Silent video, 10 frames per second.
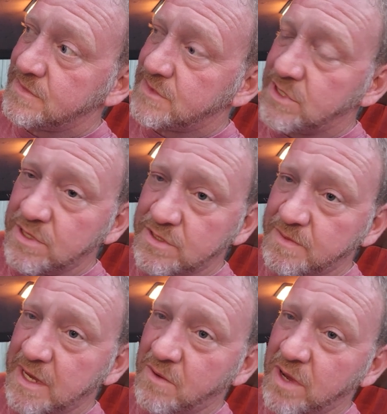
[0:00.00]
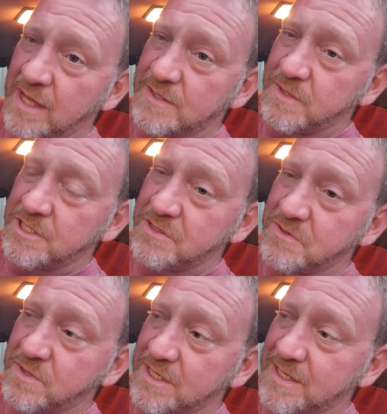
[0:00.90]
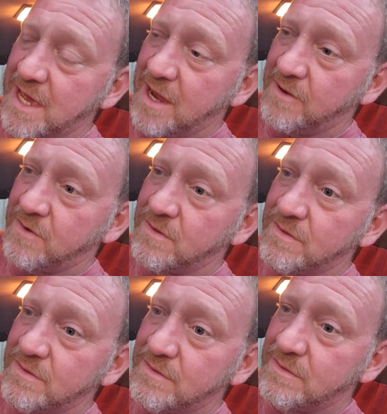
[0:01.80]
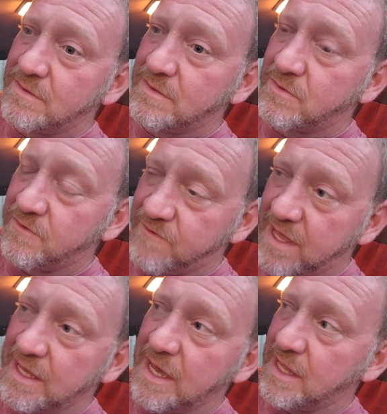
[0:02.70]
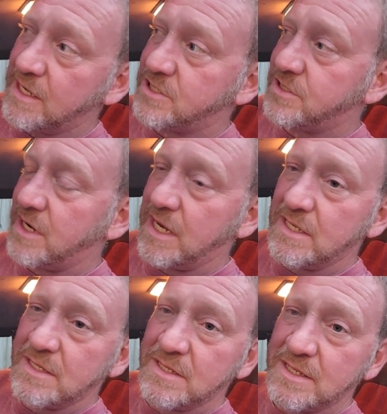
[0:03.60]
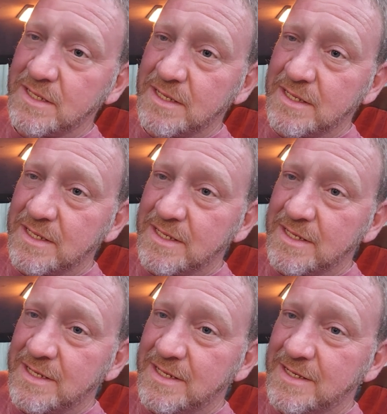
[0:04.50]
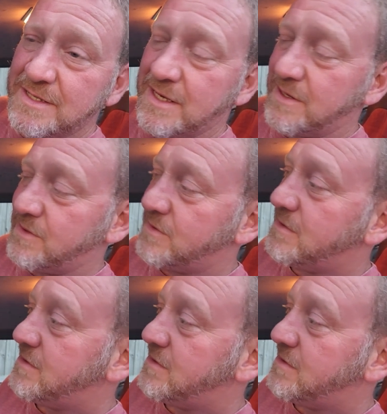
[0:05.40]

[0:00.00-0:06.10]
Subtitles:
2 years in the making. We had some issues with the title. We finally got that straight. So,